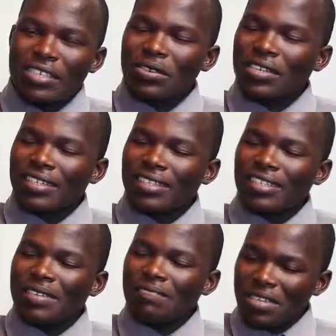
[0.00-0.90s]
so
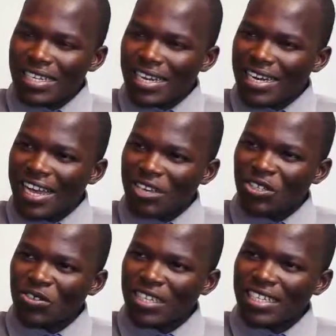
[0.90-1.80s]
typically
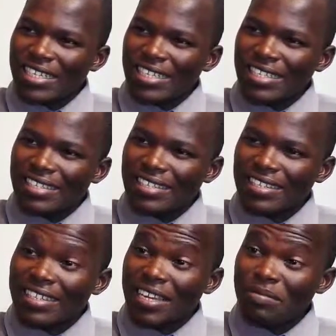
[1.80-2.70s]
actually it
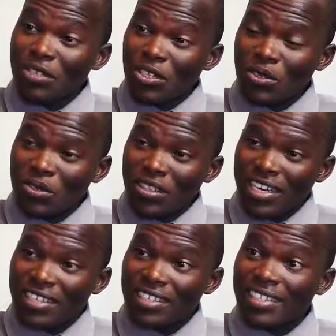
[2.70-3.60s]
is type 2
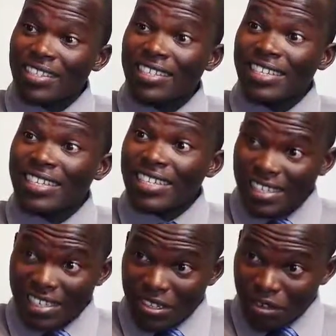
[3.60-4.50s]
that is a
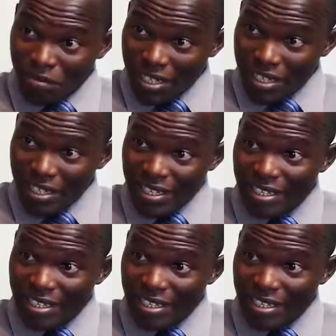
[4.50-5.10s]
genetic component.